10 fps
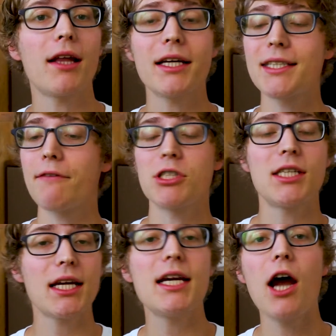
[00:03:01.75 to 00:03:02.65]
I like to have a
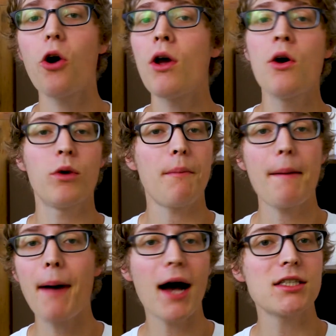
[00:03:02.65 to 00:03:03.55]
sticky note with
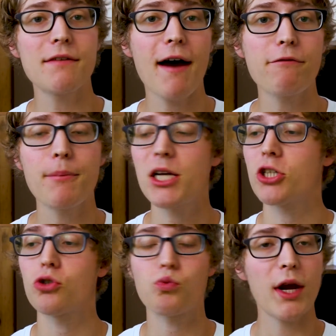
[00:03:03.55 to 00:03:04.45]
my positive
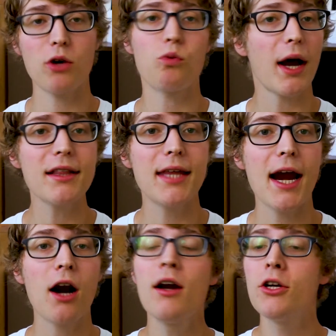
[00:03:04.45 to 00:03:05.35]
affirmations written right
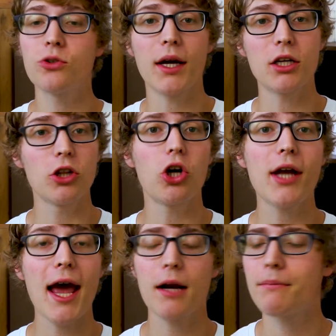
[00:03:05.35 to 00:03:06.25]
there so I can
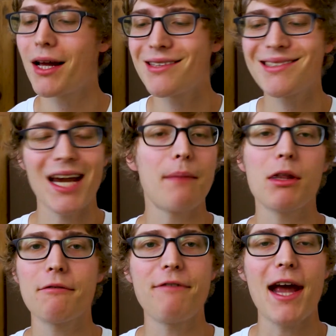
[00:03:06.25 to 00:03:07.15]
look at them and say them
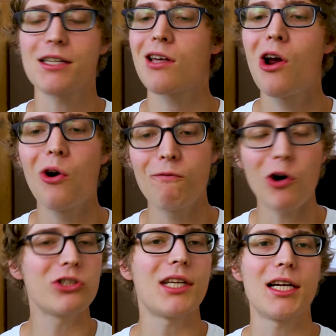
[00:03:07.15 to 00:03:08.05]
in the face
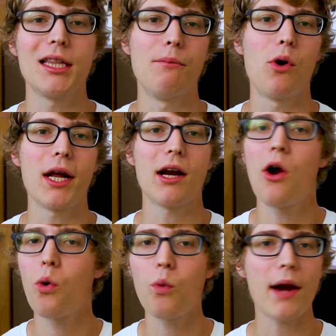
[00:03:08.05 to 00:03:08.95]
first thing in the morning,
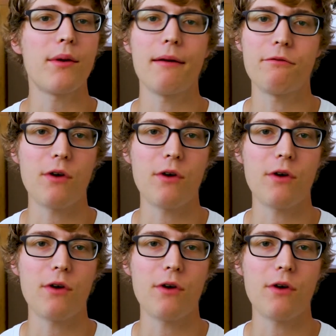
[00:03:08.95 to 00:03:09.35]
right when I'm